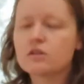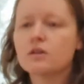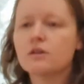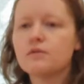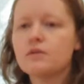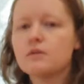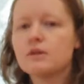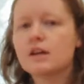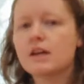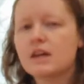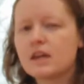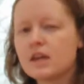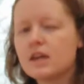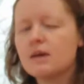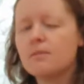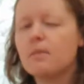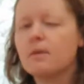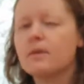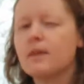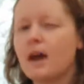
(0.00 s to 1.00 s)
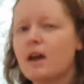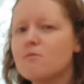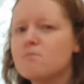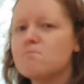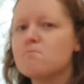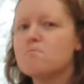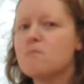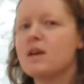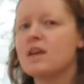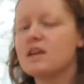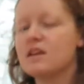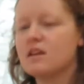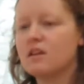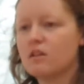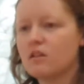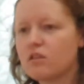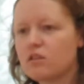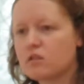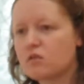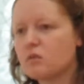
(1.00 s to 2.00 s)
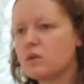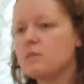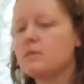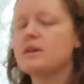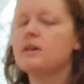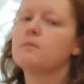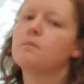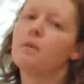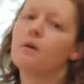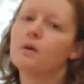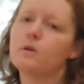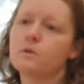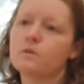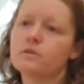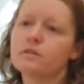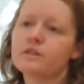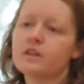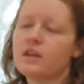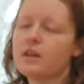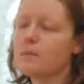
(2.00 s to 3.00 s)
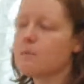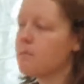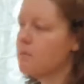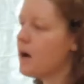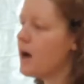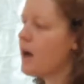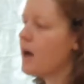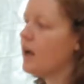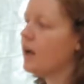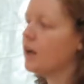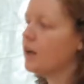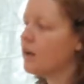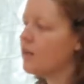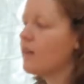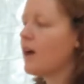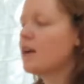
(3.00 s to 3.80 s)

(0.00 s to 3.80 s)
So if you keep that main 3-beat pulse in mind,